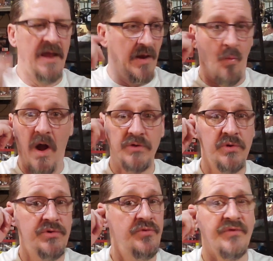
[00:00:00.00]
And watch
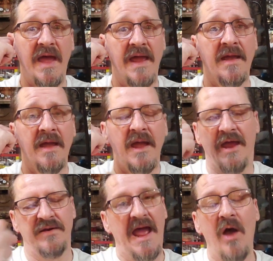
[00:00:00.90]
what you say.
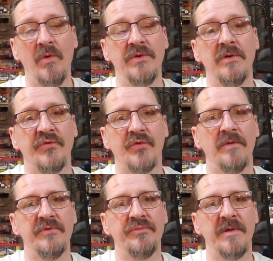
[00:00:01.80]
And now, when you're a
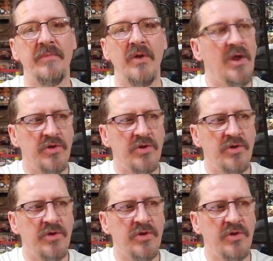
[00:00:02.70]
service member,